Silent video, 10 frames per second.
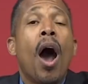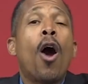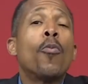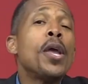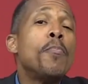
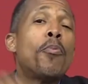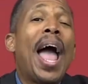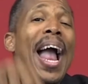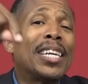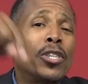are we
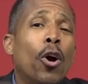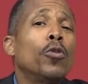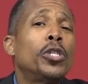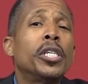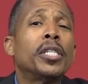
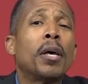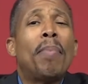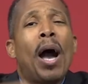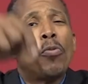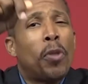braggadocious
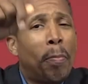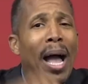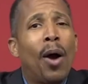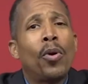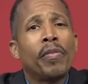about the
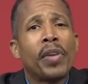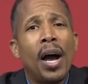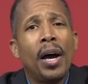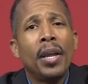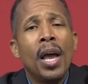power of
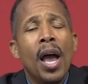God?